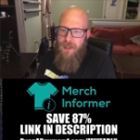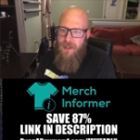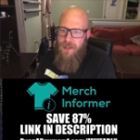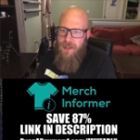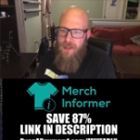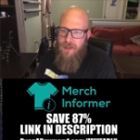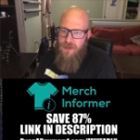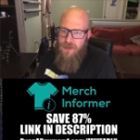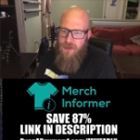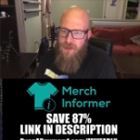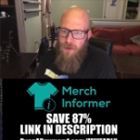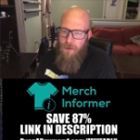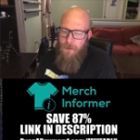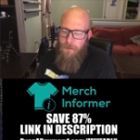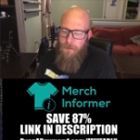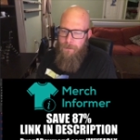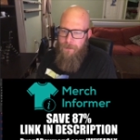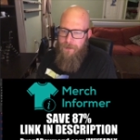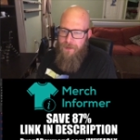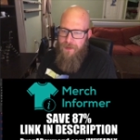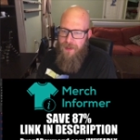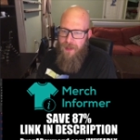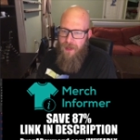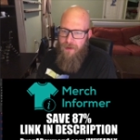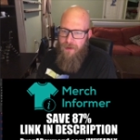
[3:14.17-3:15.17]
So
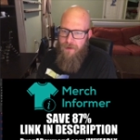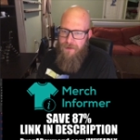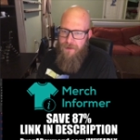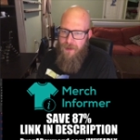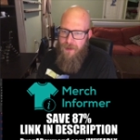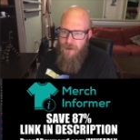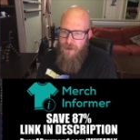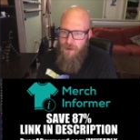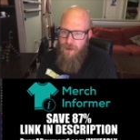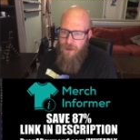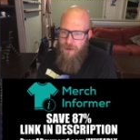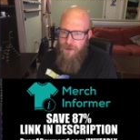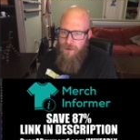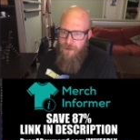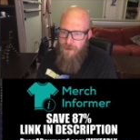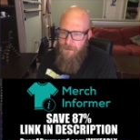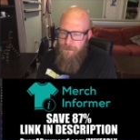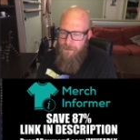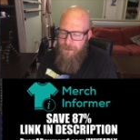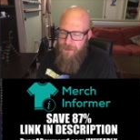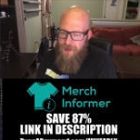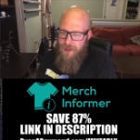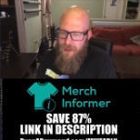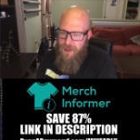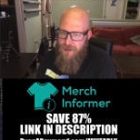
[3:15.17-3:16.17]
the other thing you can do
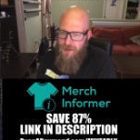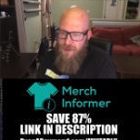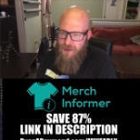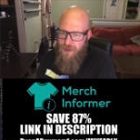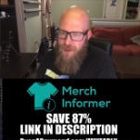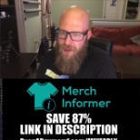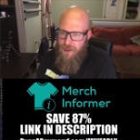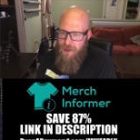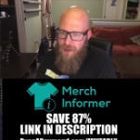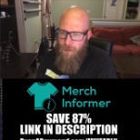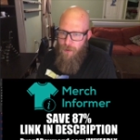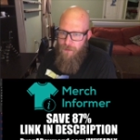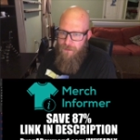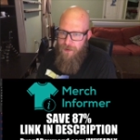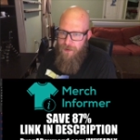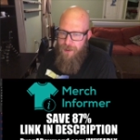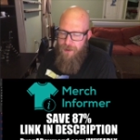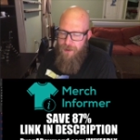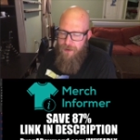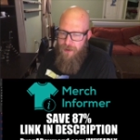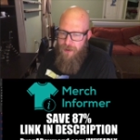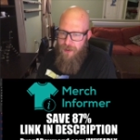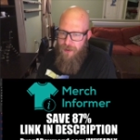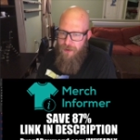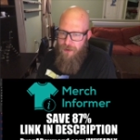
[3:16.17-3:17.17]
is you can come over
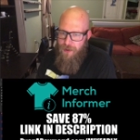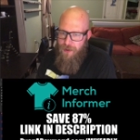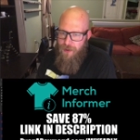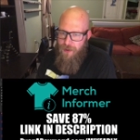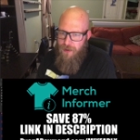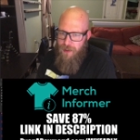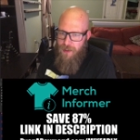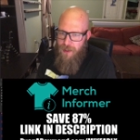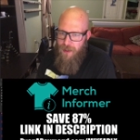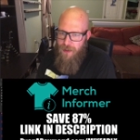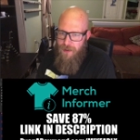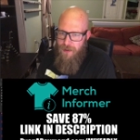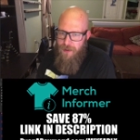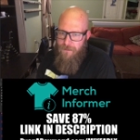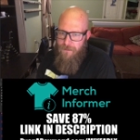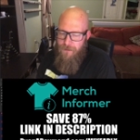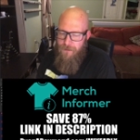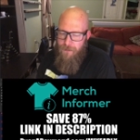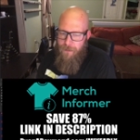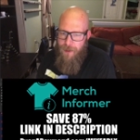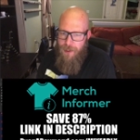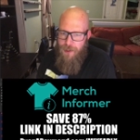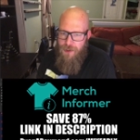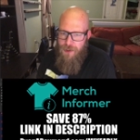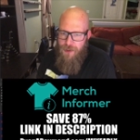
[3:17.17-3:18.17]
here and you click on the
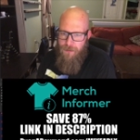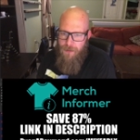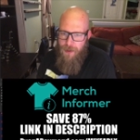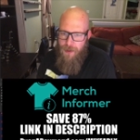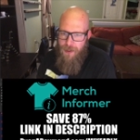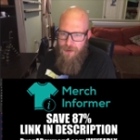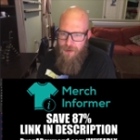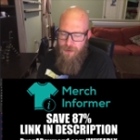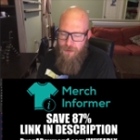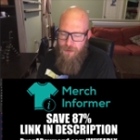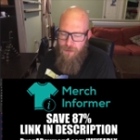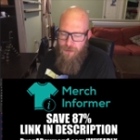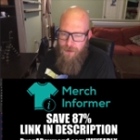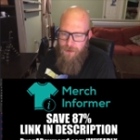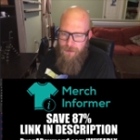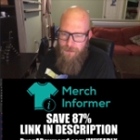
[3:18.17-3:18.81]
information module,